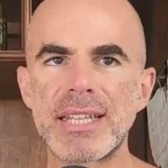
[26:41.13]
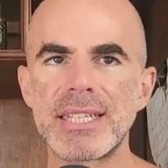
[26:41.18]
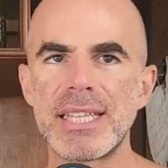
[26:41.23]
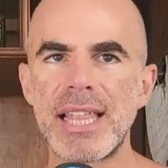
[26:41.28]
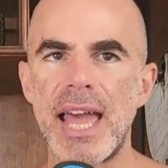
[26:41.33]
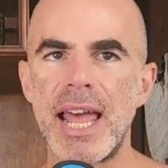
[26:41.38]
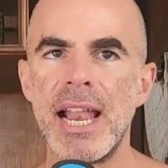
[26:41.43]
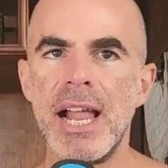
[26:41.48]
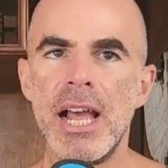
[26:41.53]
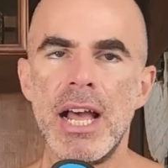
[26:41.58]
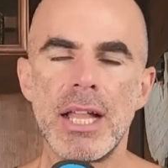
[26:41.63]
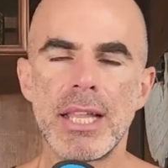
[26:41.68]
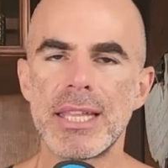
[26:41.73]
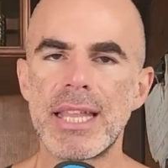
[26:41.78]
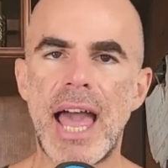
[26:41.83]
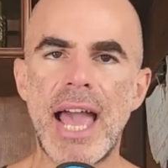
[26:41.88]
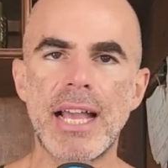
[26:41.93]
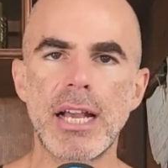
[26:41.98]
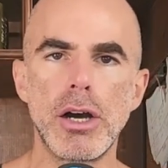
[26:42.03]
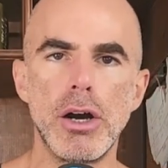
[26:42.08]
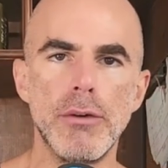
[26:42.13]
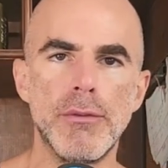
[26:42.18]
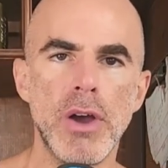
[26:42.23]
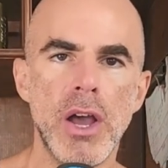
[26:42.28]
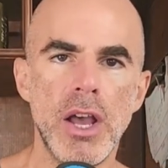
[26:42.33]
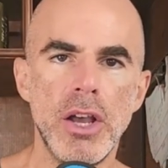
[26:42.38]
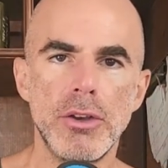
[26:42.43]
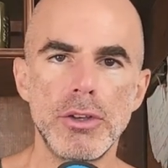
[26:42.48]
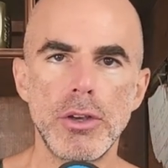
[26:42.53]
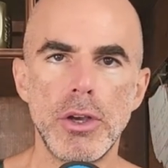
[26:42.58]
to that lack of
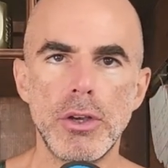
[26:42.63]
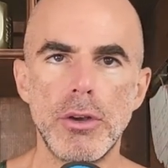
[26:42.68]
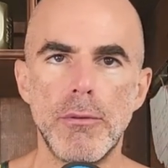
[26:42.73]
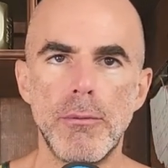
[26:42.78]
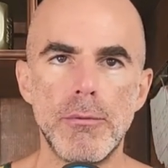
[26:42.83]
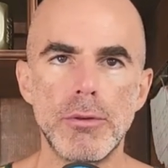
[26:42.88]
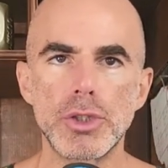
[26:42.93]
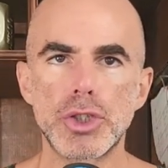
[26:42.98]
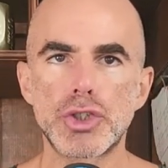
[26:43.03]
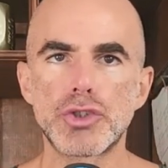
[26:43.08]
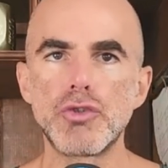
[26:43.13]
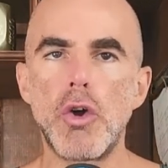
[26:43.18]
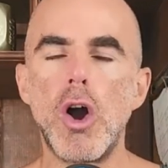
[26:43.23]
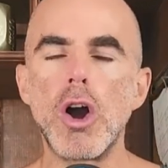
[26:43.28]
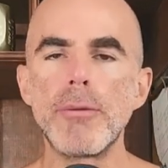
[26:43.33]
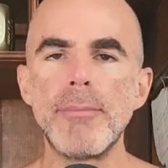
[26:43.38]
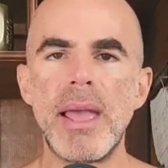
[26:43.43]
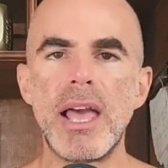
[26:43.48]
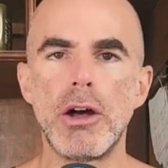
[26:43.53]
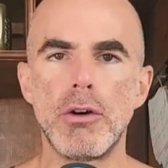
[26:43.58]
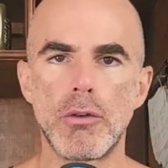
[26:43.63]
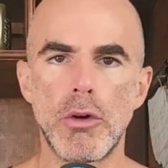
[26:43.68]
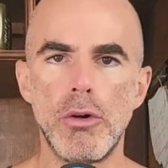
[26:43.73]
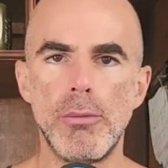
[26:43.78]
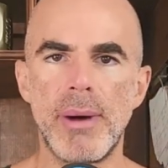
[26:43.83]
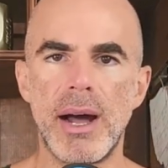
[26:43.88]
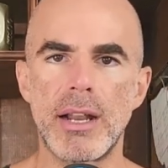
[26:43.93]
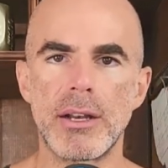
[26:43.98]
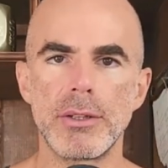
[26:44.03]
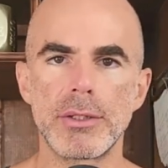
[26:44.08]
strong male role
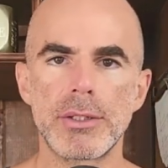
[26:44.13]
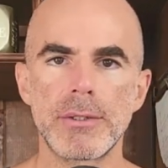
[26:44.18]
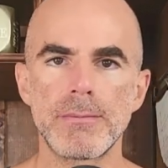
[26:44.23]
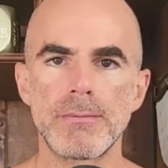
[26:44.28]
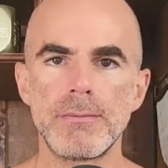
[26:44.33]
models.